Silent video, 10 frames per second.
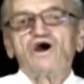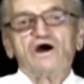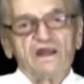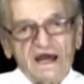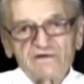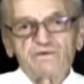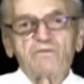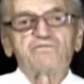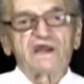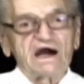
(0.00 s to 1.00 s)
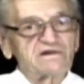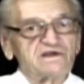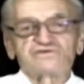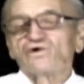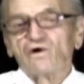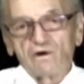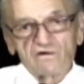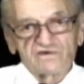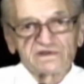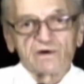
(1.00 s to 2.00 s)
And has been practiced all
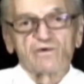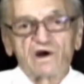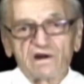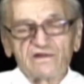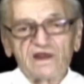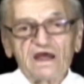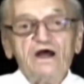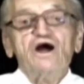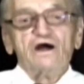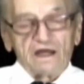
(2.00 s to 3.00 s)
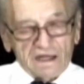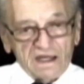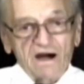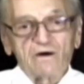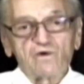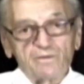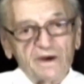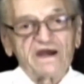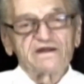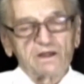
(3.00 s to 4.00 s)
over the world, and now we're
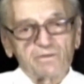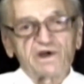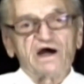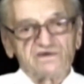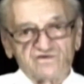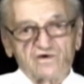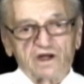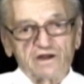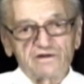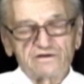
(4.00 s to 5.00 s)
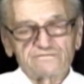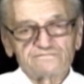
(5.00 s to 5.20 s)
paying the price for it.